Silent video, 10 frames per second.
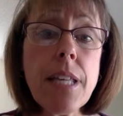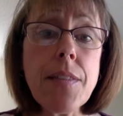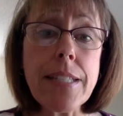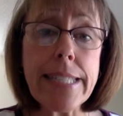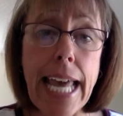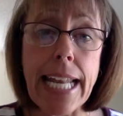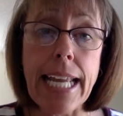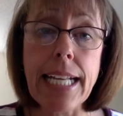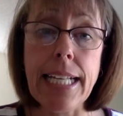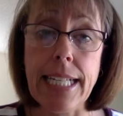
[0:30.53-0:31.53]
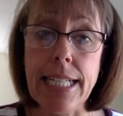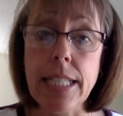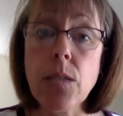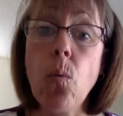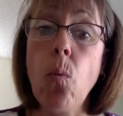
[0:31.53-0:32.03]
The setting
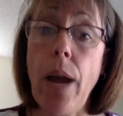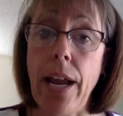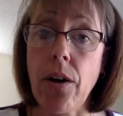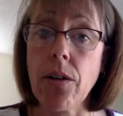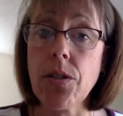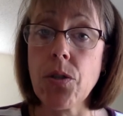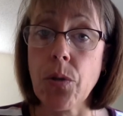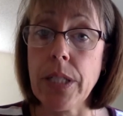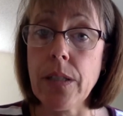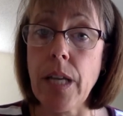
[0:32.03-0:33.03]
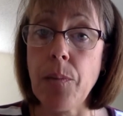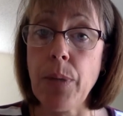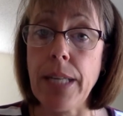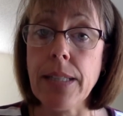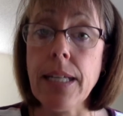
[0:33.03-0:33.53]
is where stories take
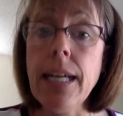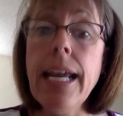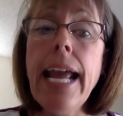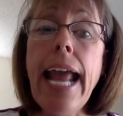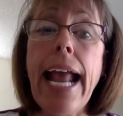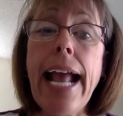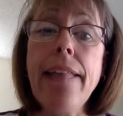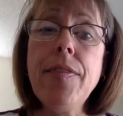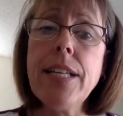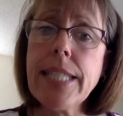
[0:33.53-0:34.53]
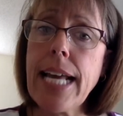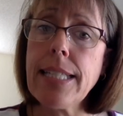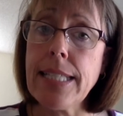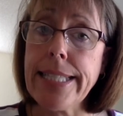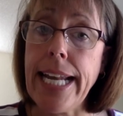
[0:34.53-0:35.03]
place. And this
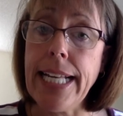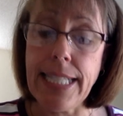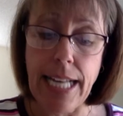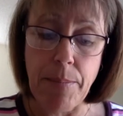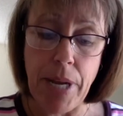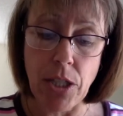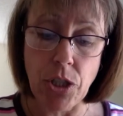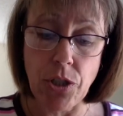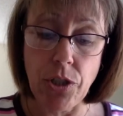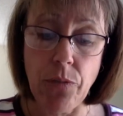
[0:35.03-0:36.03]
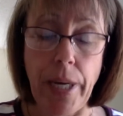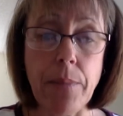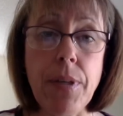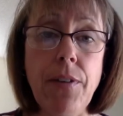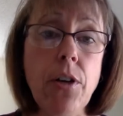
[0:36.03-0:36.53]
has a setting that I'm not sure you
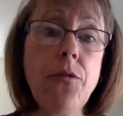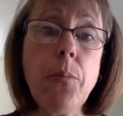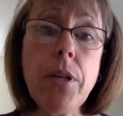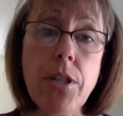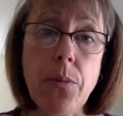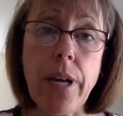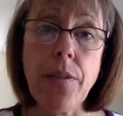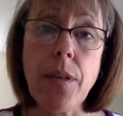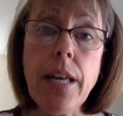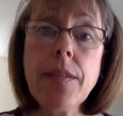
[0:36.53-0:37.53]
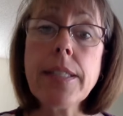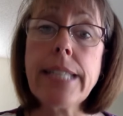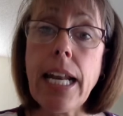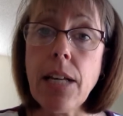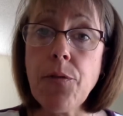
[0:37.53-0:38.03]
might be very familiar with. The
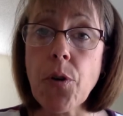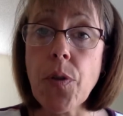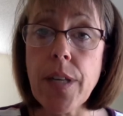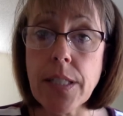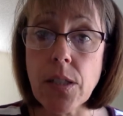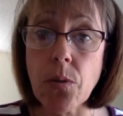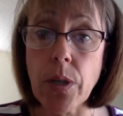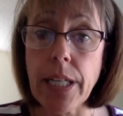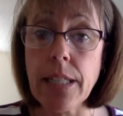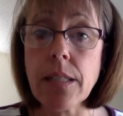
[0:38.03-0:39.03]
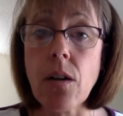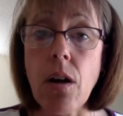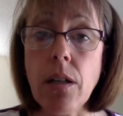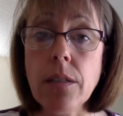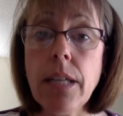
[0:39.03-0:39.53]
setting for this story is
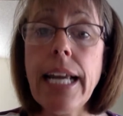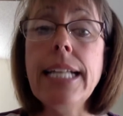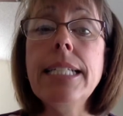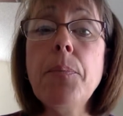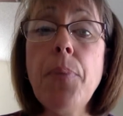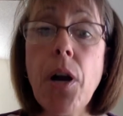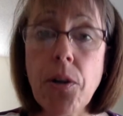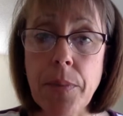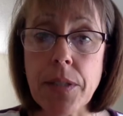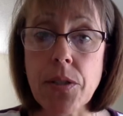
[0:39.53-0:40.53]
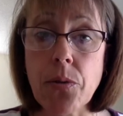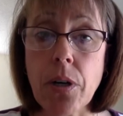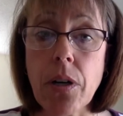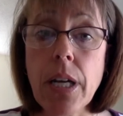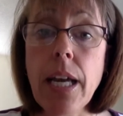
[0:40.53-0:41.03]
called a department store.